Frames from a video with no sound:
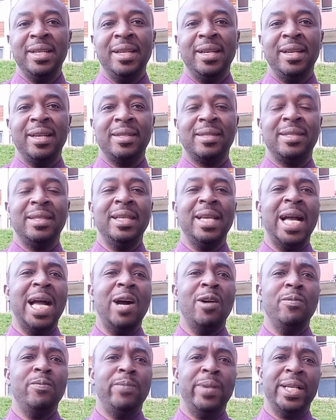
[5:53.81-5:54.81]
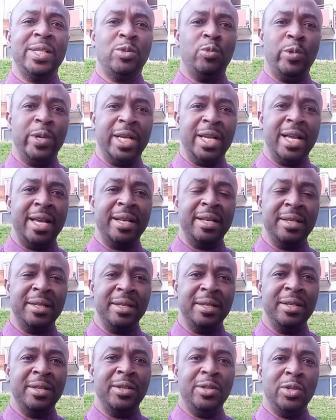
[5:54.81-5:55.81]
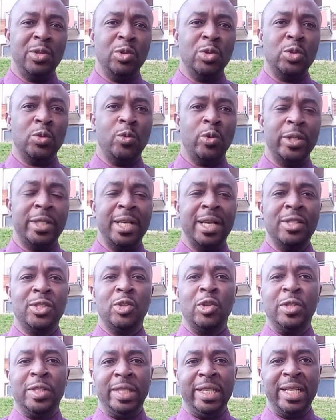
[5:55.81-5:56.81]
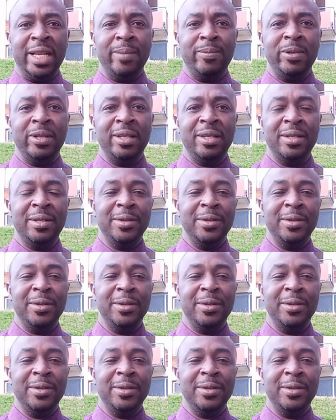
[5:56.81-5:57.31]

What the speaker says: and see how best we can use water sustainably